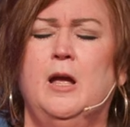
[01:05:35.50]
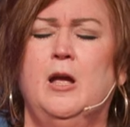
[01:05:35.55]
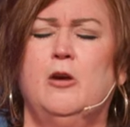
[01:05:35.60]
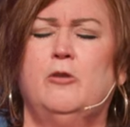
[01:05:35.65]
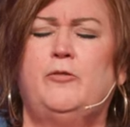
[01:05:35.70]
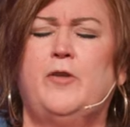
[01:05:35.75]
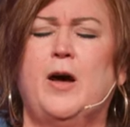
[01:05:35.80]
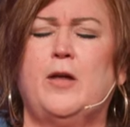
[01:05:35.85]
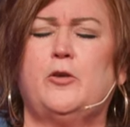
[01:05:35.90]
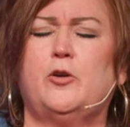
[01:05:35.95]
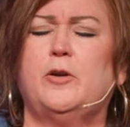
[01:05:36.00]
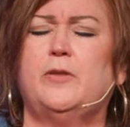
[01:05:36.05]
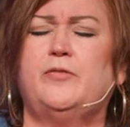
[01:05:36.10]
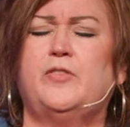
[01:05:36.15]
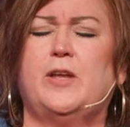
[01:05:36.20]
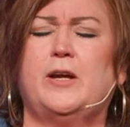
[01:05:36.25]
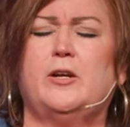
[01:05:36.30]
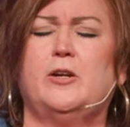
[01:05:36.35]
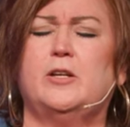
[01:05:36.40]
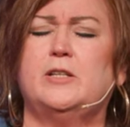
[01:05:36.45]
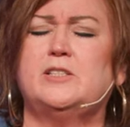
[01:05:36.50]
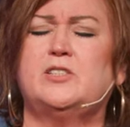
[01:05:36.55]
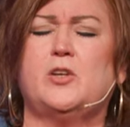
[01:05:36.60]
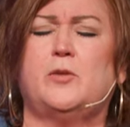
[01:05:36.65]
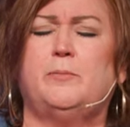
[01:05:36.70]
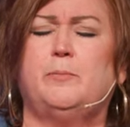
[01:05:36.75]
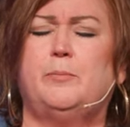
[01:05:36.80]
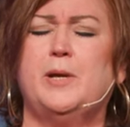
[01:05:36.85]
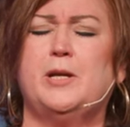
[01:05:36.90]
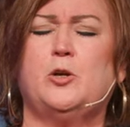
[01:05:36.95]
Father, if there has
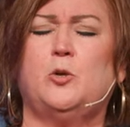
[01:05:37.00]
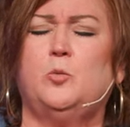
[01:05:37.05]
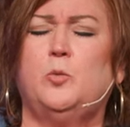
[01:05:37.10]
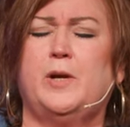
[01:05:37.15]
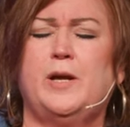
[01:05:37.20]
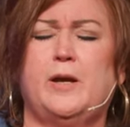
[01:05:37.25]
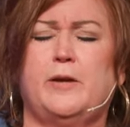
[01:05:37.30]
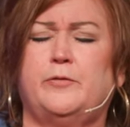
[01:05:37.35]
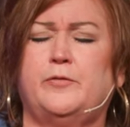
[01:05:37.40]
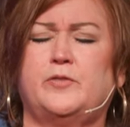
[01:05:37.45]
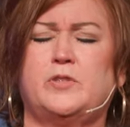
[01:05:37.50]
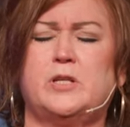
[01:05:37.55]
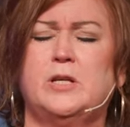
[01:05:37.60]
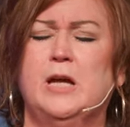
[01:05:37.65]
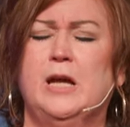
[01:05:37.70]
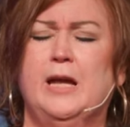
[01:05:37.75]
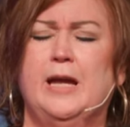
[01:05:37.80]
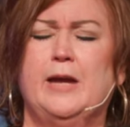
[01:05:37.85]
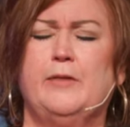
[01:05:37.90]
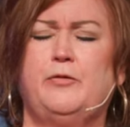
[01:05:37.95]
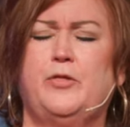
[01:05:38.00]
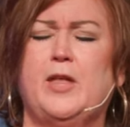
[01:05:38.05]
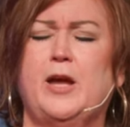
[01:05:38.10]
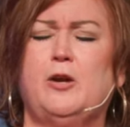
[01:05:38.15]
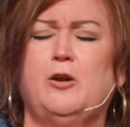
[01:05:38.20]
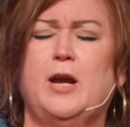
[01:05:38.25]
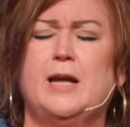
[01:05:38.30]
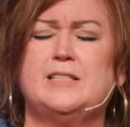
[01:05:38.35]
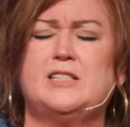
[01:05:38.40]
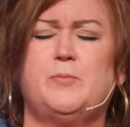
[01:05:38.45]
been a rift, if
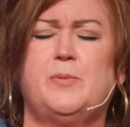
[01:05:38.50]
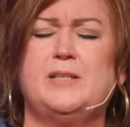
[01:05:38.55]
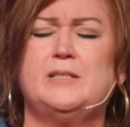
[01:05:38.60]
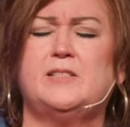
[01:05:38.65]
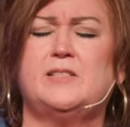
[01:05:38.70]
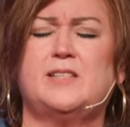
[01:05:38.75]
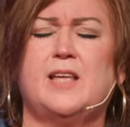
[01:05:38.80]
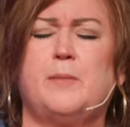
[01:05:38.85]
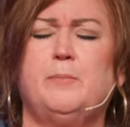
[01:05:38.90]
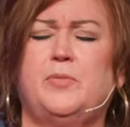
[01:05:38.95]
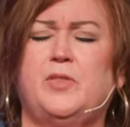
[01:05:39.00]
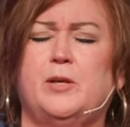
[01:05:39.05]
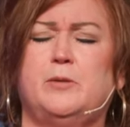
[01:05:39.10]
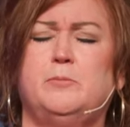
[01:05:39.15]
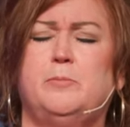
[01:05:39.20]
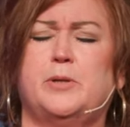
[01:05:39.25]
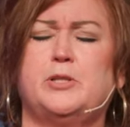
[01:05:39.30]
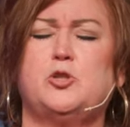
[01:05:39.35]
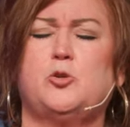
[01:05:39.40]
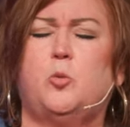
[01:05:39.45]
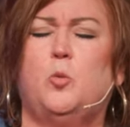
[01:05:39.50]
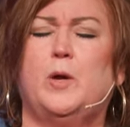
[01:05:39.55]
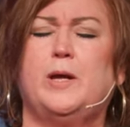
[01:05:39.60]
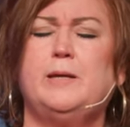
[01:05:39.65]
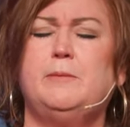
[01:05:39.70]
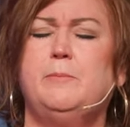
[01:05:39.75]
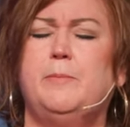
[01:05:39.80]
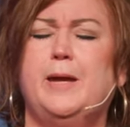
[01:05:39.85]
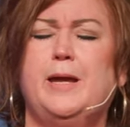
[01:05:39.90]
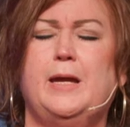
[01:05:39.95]
there has been something
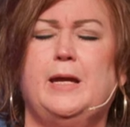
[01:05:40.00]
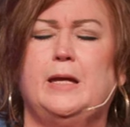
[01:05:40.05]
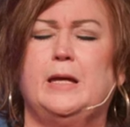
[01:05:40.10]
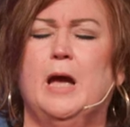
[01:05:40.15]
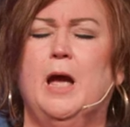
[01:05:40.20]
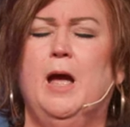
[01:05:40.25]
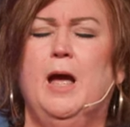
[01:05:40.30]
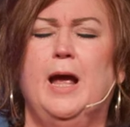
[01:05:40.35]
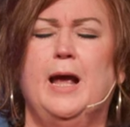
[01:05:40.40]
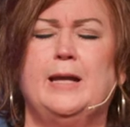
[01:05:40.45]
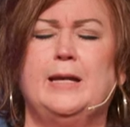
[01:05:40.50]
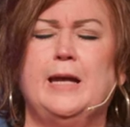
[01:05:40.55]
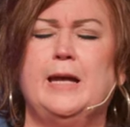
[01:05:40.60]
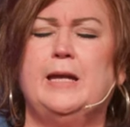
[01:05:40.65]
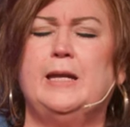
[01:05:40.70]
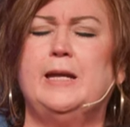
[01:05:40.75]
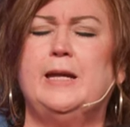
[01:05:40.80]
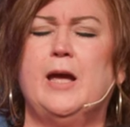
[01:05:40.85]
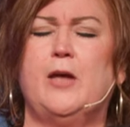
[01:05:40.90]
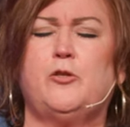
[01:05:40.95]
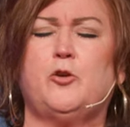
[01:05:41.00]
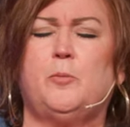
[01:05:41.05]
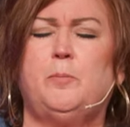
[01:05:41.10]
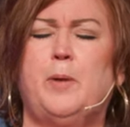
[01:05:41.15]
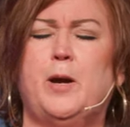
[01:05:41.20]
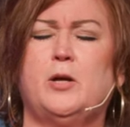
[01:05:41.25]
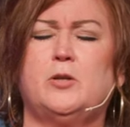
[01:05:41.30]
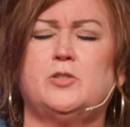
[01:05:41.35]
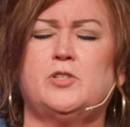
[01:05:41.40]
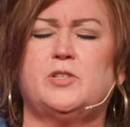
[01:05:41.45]
between me and any other
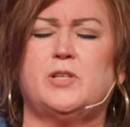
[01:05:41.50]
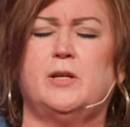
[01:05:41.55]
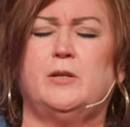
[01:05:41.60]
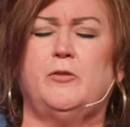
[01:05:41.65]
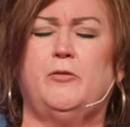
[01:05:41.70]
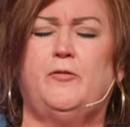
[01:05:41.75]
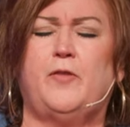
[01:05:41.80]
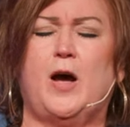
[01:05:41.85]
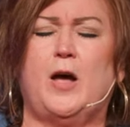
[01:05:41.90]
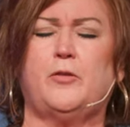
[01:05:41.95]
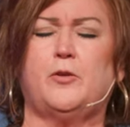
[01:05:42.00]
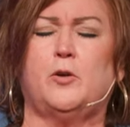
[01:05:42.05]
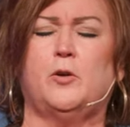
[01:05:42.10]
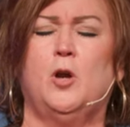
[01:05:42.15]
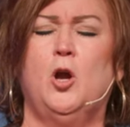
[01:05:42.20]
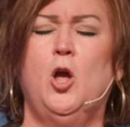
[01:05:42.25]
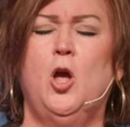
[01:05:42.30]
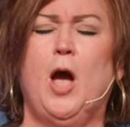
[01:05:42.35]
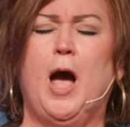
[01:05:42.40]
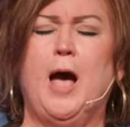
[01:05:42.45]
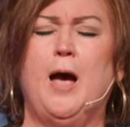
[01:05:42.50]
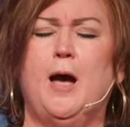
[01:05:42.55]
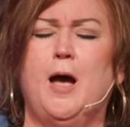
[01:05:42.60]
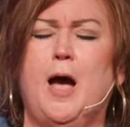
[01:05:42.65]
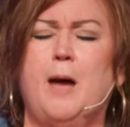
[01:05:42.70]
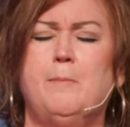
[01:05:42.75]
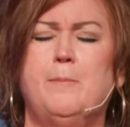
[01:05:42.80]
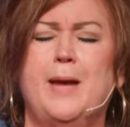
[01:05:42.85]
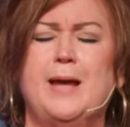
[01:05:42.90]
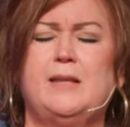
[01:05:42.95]
person, Father, I,
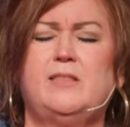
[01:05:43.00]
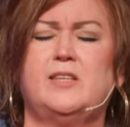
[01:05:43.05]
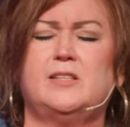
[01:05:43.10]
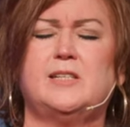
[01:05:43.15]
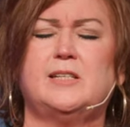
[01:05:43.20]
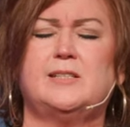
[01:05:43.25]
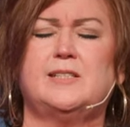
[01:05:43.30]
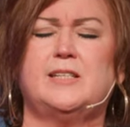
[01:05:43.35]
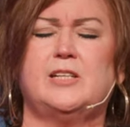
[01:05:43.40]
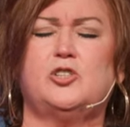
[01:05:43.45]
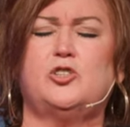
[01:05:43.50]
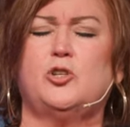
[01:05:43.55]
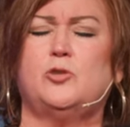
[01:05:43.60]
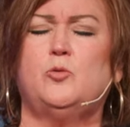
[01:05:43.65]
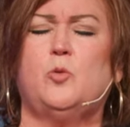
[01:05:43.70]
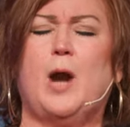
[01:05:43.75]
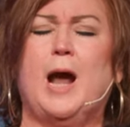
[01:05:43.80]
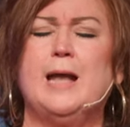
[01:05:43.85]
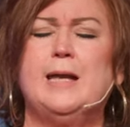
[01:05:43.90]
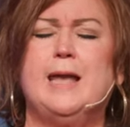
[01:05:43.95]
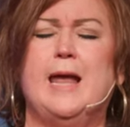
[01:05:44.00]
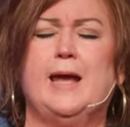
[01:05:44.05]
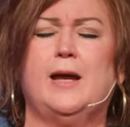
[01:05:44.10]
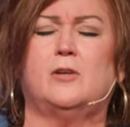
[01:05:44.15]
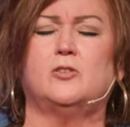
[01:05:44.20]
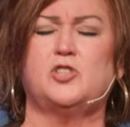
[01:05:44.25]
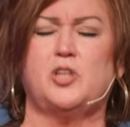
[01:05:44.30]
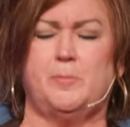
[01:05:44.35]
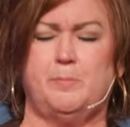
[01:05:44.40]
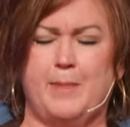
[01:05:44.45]
I make the decision right now
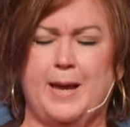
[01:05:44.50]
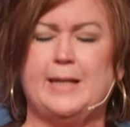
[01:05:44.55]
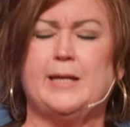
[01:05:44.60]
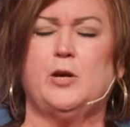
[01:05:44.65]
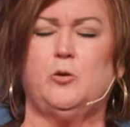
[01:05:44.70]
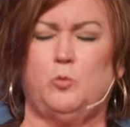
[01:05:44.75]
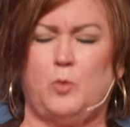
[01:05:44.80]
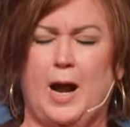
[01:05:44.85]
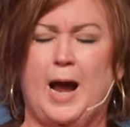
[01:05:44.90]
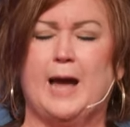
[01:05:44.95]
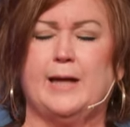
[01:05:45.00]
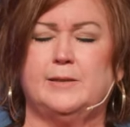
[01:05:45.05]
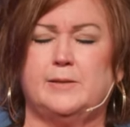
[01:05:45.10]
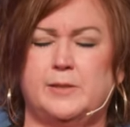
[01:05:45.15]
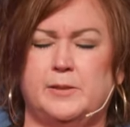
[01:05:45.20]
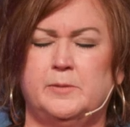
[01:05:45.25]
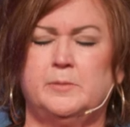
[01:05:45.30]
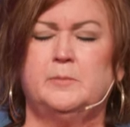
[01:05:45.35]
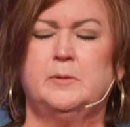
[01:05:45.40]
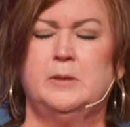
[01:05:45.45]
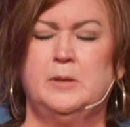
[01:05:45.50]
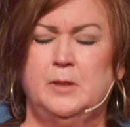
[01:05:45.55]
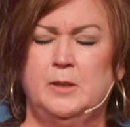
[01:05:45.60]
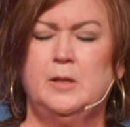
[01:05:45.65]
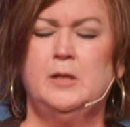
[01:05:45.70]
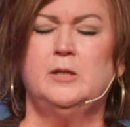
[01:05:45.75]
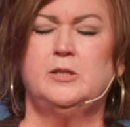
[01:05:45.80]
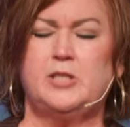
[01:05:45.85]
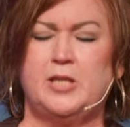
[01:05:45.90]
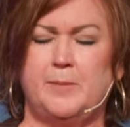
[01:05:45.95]
to make it right,
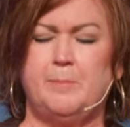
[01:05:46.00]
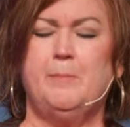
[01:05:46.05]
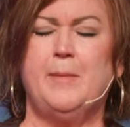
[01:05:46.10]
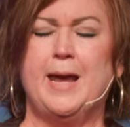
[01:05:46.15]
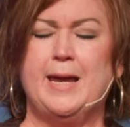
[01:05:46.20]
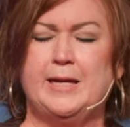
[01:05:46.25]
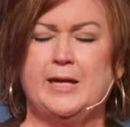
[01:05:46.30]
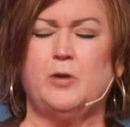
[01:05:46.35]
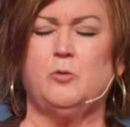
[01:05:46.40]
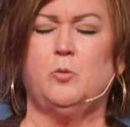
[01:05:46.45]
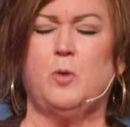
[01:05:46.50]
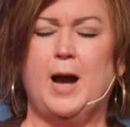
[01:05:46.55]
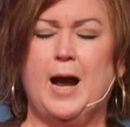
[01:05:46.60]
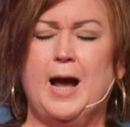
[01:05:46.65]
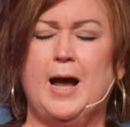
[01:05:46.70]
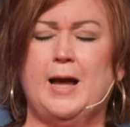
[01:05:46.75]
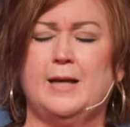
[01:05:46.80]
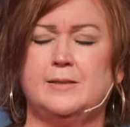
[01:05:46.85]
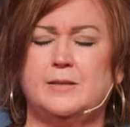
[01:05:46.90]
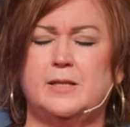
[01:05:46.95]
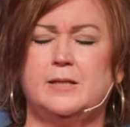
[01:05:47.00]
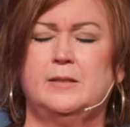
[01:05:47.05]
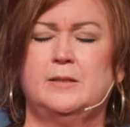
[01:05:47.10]
to make it right,